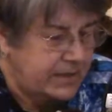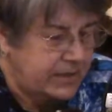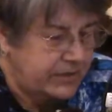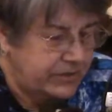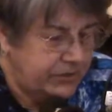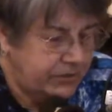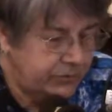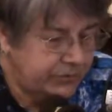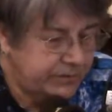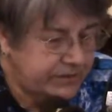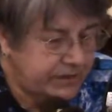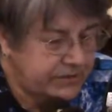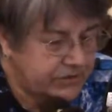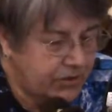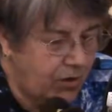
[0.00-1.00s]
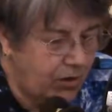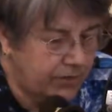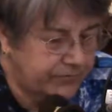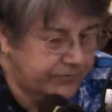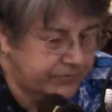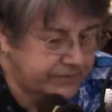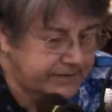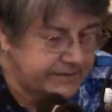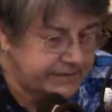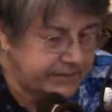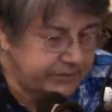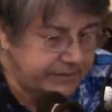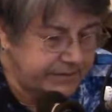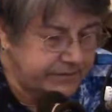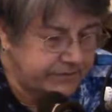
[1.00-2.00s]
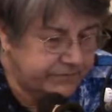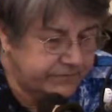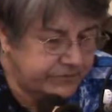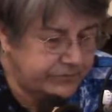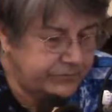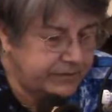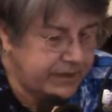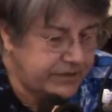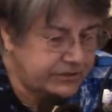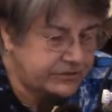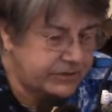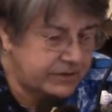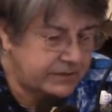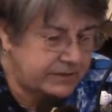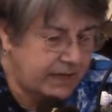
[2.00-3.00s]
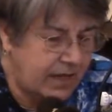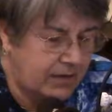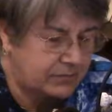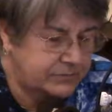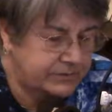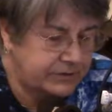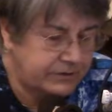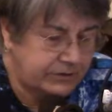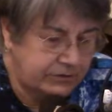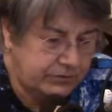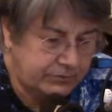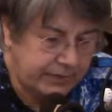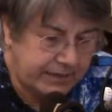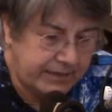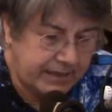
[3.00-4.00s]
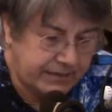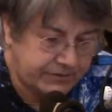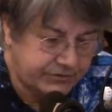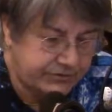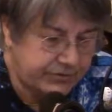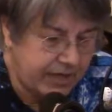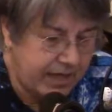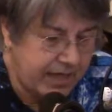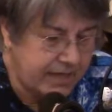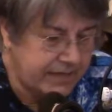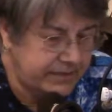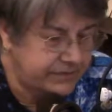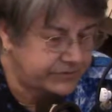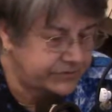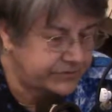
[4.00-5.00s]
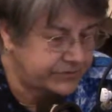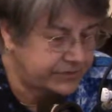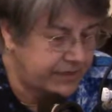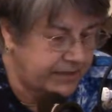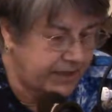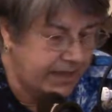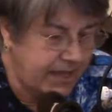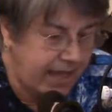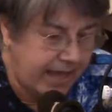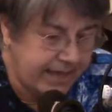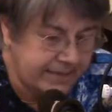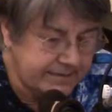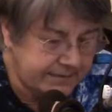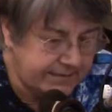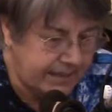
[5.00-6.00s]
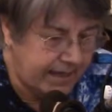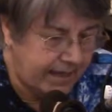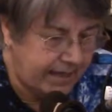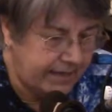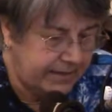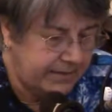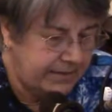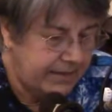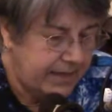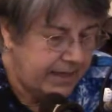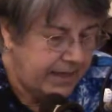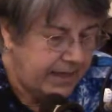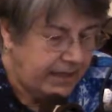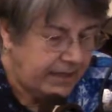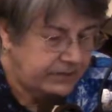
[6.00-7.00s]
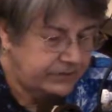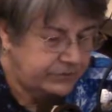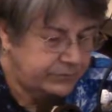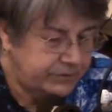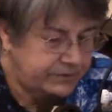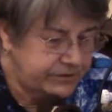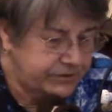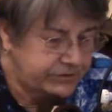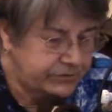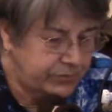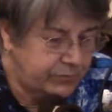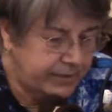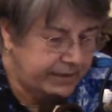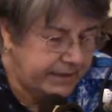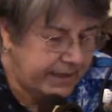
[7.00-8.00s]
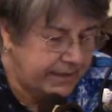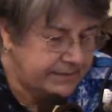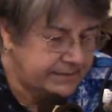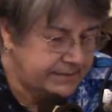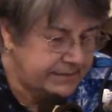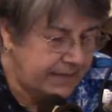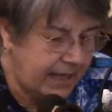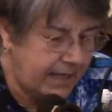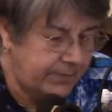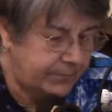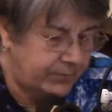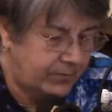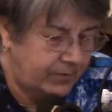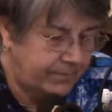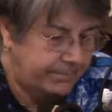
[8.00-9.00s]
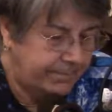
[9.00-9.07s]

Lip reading: The union has called for a series of 2-day shutdowns, including yesterday, Easter Sunday, and today, and 2 additional weekends in April.